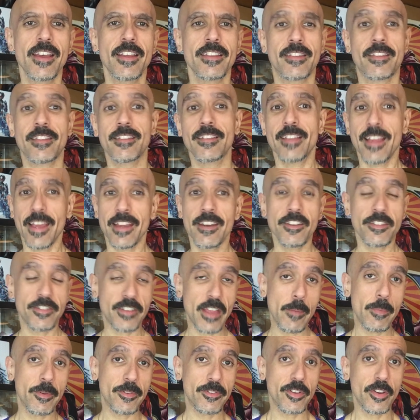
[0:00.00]
to the latest
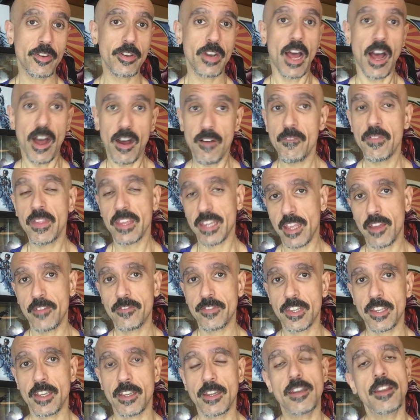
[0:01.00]
episode of The
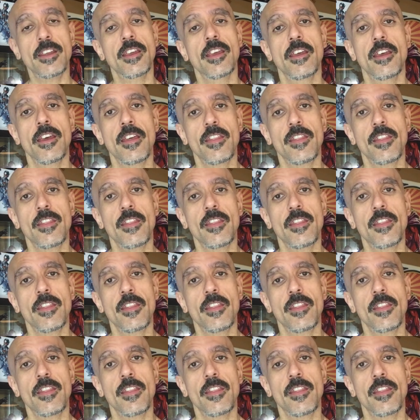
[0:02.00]
Gifted.